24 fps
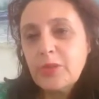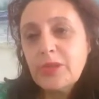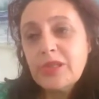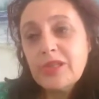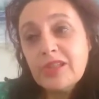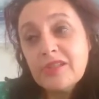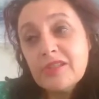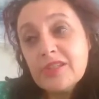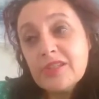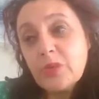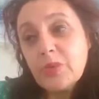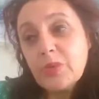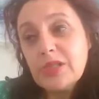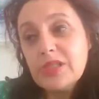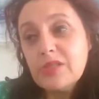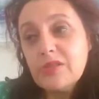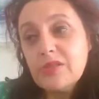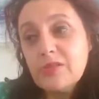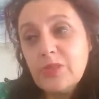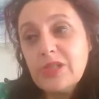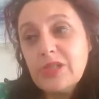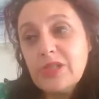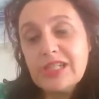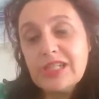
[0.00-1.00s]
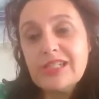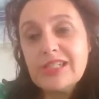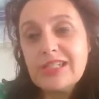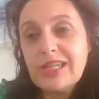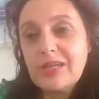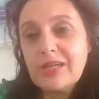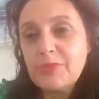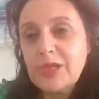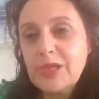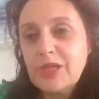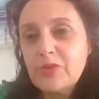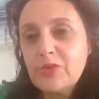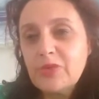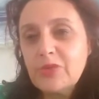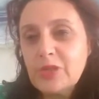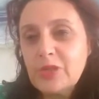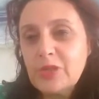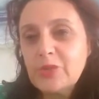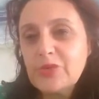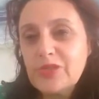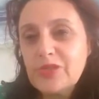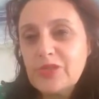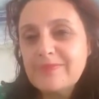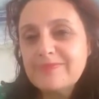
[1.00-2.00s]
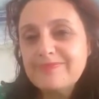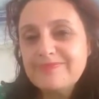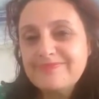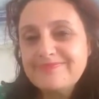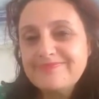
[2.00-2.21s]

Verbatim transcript: And, and so we, we tend to get better results.